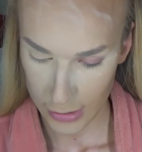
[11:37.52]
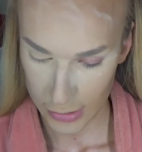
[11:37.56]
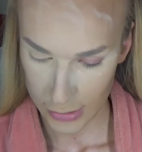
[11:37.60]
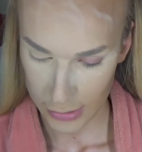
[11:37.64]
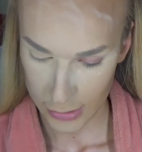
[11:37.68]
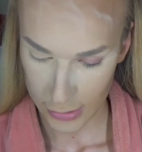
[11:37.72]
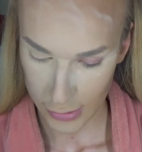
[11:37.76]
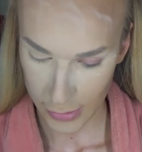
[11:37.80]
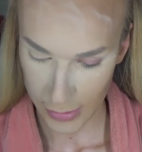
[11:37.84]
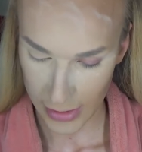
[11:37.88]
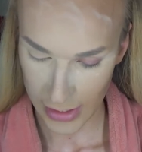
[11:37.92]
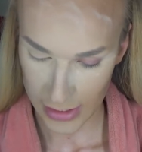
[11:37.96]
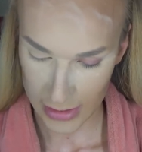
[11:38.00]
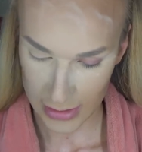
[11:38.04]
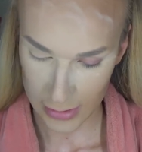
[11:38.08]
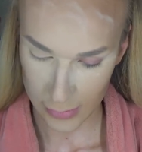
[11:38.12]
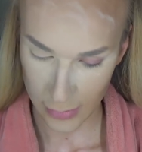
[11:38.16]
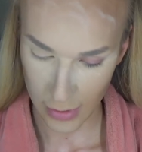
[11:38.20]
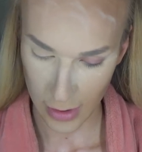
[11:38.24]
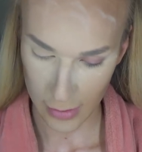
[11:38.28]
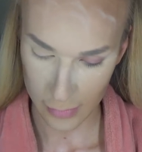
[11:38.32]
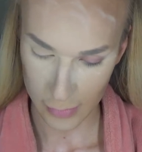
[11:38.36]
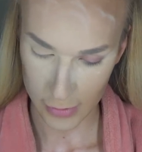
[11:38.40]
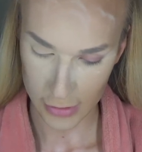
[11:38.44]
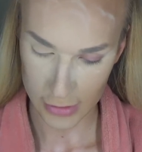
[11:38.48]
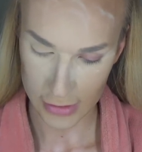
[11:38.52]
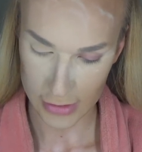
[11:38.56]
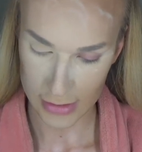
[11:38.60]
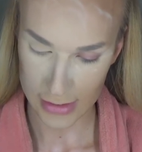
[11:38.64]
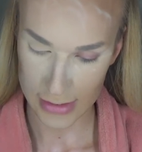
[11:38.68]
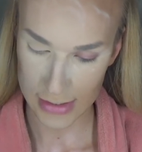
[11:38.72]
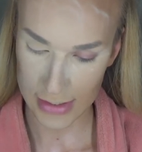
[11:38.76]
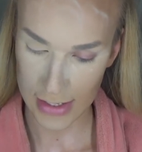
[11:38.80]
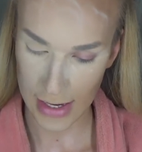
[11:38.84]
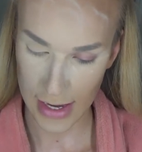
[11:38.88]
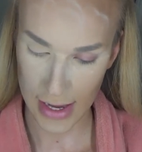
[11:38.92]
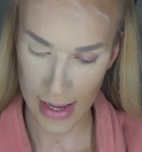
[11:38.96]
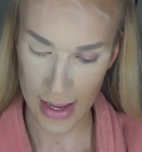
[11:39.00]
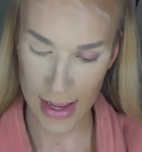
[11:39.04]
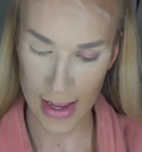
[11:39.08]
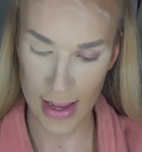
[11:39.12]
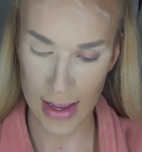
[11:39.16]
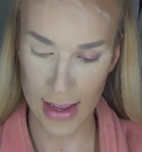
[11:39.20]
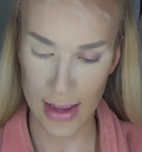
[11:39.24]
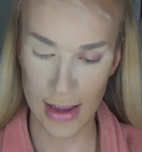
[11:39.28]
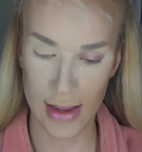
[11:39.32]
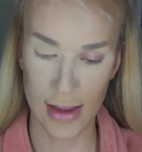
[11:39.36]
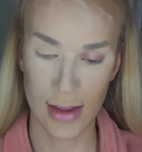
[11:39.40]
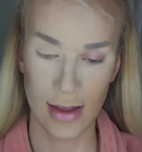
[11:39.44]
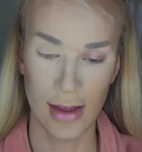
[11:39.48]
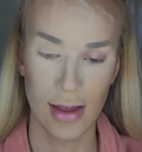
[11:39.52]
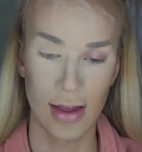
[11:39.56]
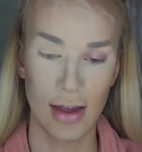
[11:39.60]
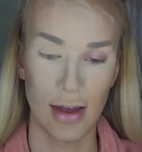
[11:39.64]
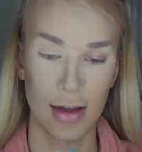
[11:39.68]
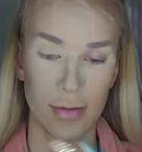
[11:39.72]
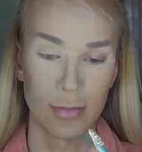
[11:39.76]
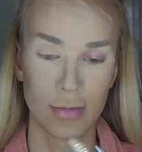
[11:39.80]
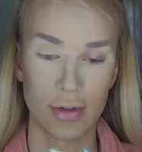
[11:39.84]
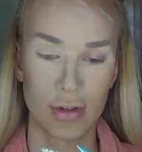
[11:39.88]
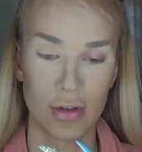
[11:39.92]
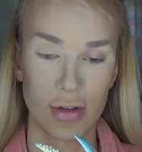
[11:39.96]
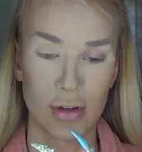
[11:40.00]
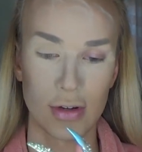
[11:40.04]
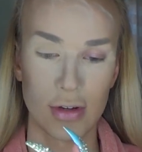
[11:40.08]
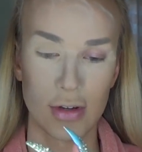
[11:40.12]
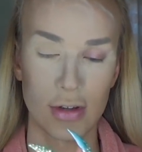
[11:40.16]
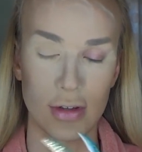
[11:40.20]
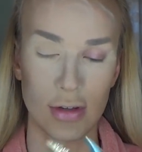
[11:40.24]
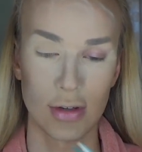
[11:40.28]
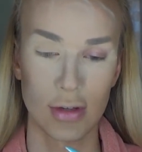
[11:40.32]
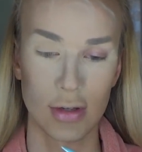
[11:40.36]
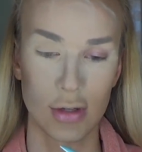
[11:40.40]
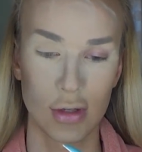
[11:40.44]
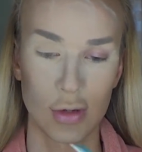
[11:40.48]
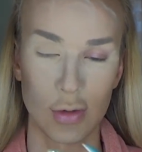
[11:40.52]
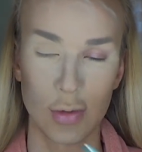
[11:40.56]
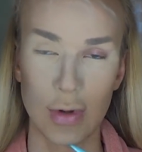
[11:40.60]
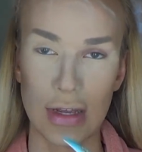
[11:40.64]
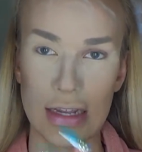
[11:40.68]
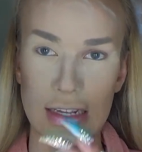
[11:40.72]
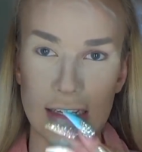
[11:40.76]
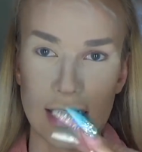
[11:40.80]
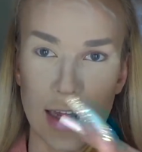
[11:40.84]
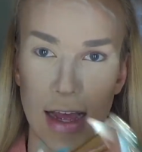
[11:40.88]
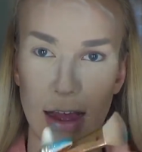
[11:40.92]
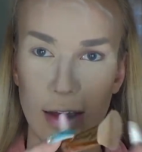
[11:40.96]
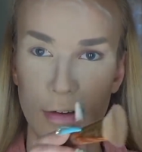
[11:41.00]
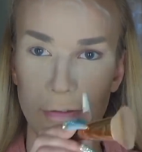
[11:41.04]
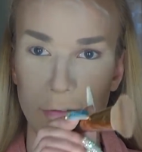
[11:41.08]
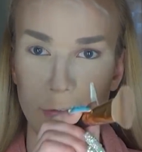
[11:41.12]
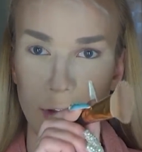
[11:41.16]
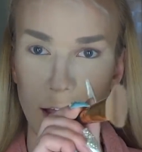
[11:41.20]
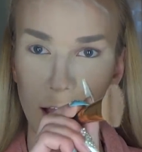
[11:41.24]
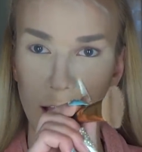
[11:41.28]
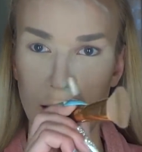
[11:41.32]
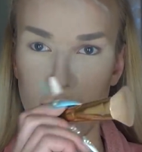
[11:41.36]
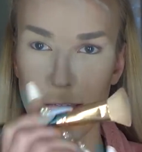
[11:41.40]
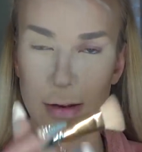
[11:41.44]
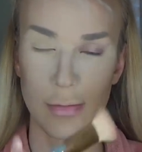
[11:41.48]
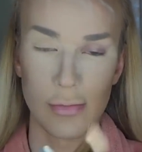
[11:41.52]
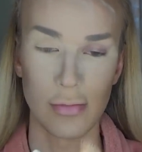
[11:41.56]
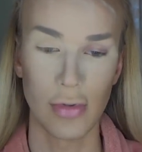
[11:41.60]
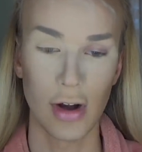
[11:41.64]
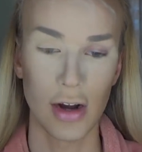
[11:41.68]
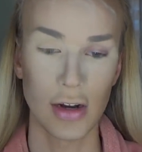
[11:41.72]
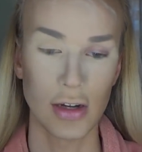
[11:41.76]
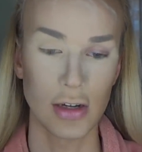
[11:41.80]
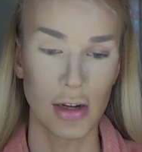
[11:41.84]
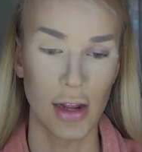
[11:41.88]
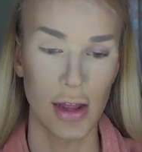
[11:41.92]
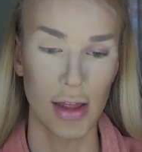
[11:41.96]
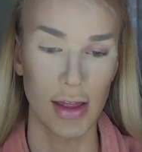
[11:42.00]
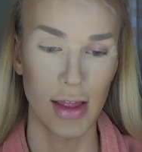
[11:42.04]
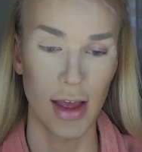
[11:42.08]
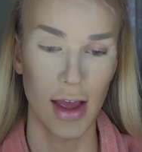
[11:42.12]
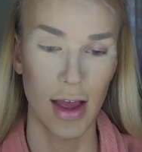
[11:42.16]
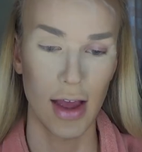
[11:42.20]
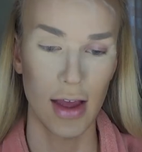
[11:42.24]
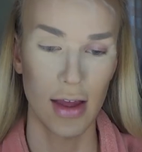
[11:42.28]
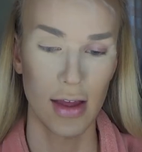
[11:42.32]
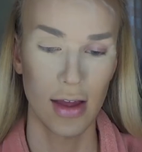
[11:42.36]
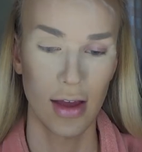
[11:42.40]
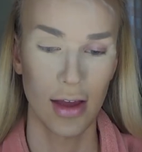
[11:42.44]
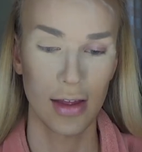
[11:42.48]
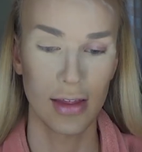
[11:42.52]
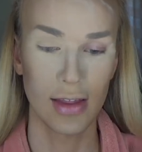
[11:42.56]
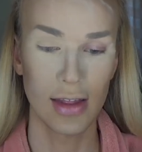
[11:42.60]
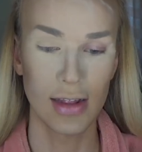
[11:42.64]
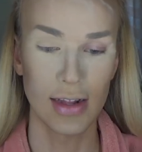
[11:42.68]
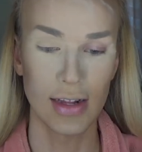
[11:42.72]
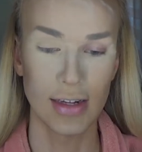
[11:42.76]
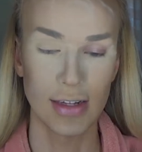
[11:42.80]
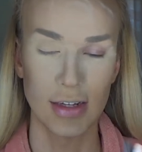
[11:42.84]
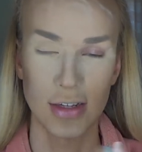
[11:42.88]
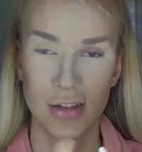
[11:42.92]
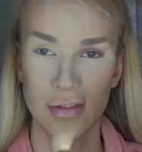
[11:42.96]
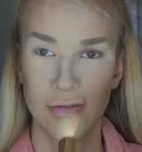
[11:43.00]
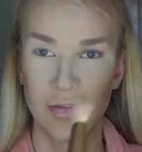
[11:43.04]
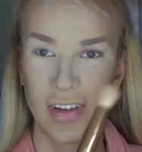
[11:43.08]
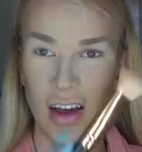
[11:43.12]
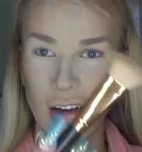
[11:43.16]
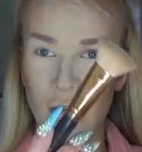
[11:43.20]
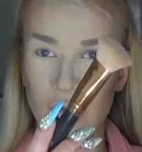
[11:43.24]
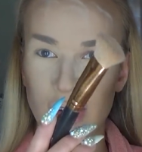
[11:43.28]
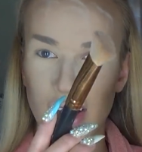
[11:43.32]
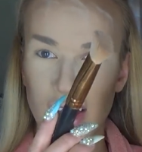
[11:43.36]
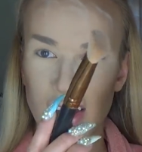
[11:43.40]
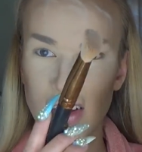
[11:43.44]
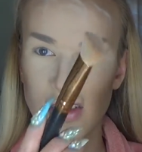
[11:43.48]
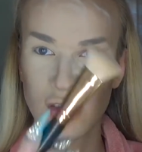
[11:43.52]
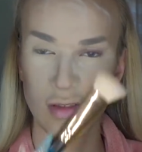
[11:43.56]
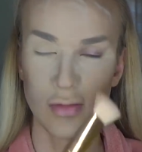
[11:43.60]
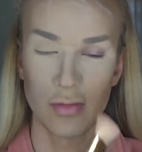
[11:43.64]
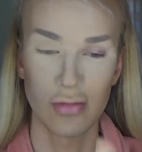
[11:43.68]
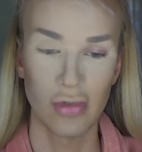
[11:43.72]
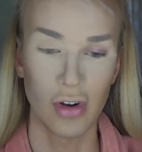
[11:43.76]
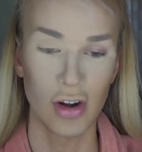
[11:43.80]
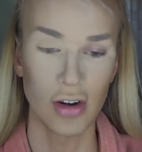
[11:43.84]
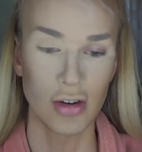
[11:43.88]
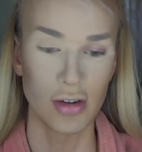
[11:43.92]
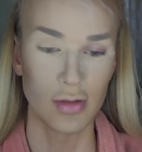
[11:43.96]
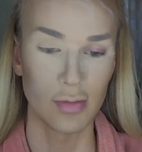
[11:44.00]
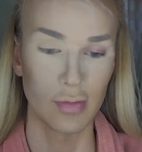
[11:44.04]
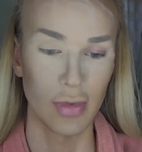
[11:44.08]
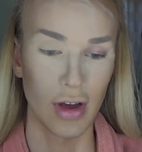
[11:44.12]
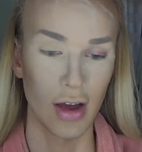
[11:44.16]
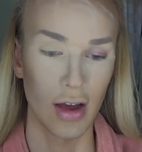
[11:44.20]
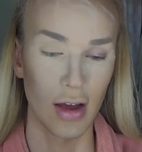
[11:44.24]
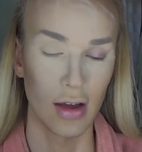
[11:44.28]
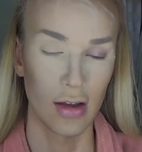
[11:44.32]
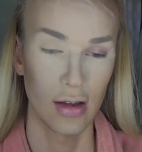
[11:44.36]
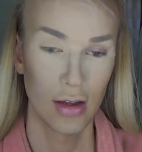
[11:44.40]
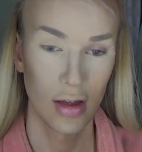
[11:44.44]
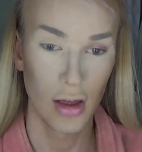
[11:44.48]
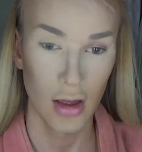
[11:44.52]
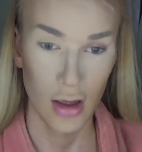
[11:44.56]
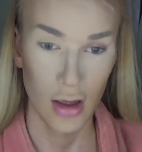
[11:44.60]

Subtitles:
So that's what I'm going to take. I'm just going to squeeze that flattened brush like that. I think this is a foundation brush, but